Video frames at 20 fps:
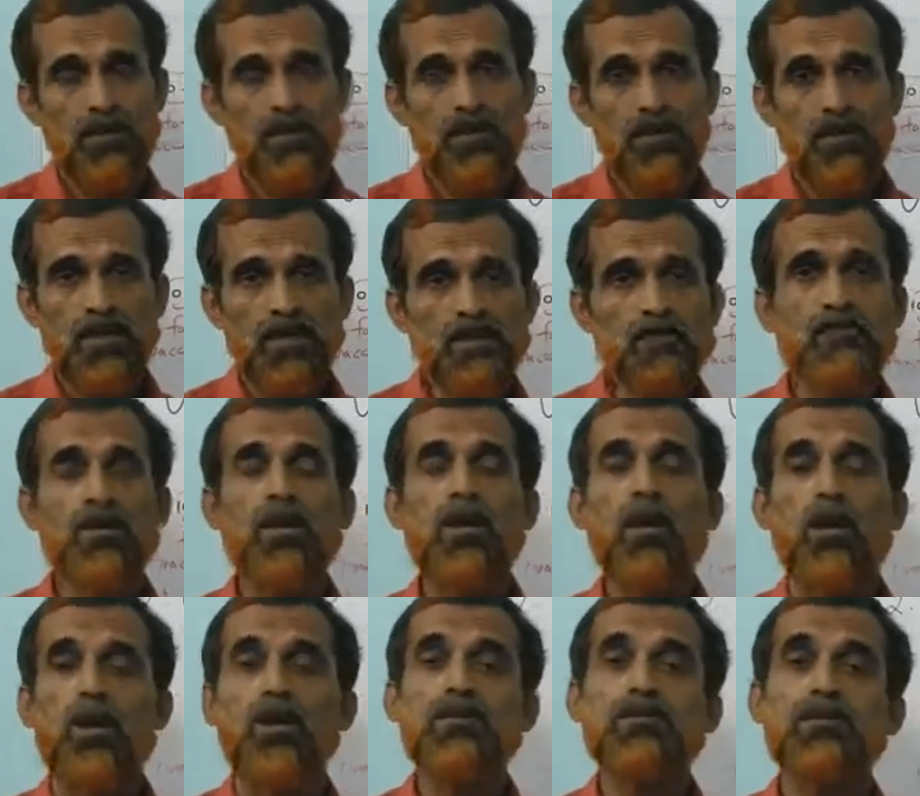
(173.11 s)
It is
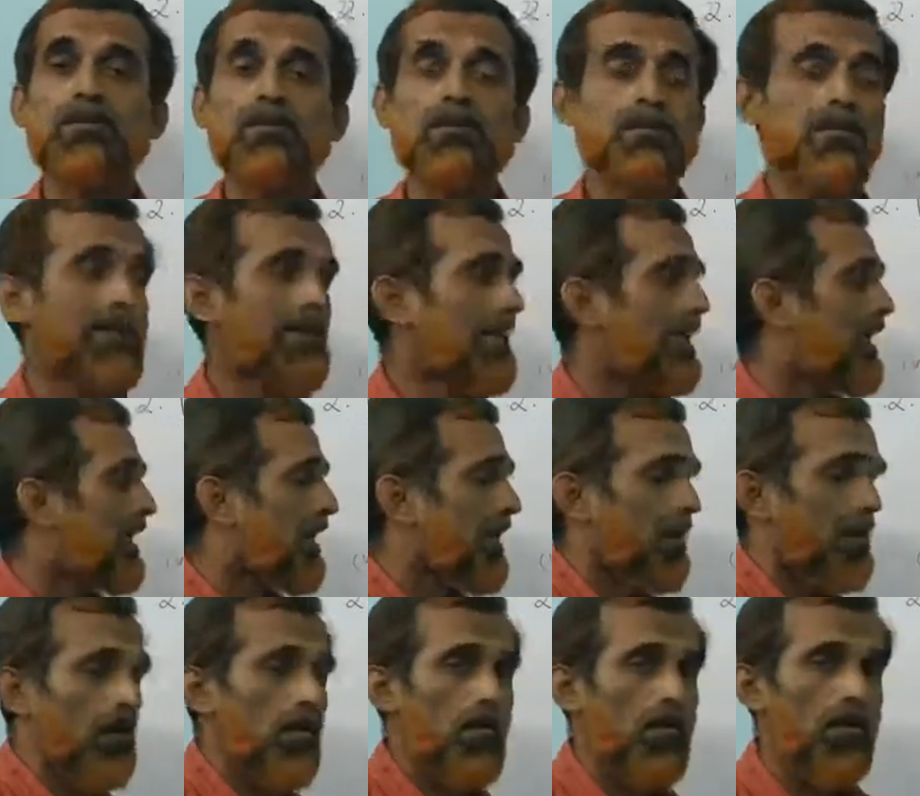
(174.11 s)
because
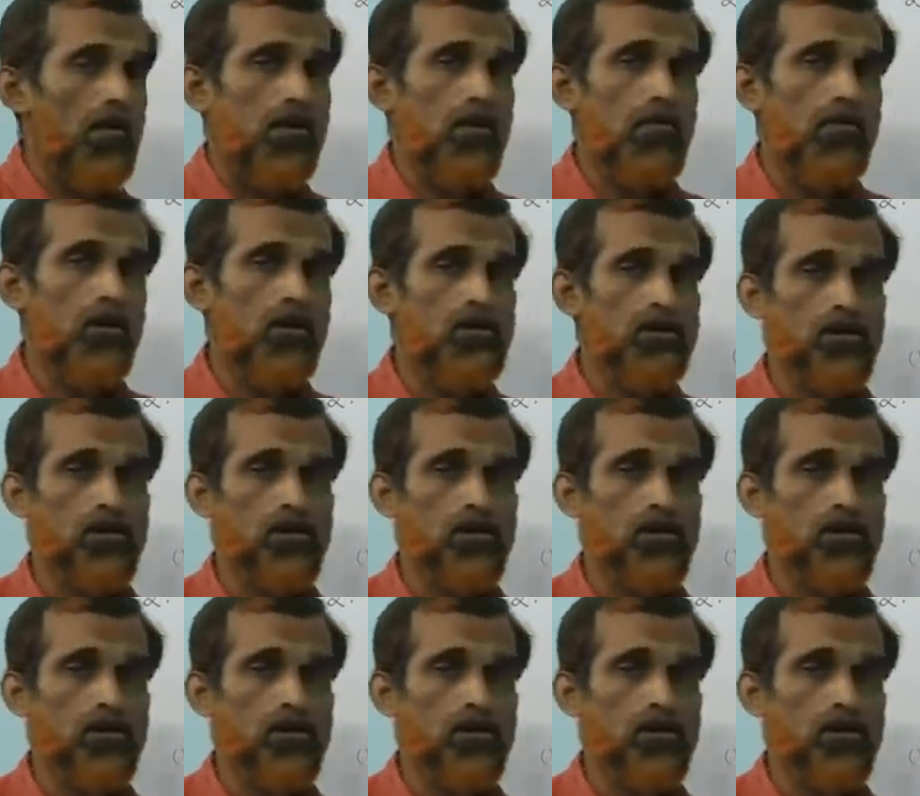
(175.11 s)
most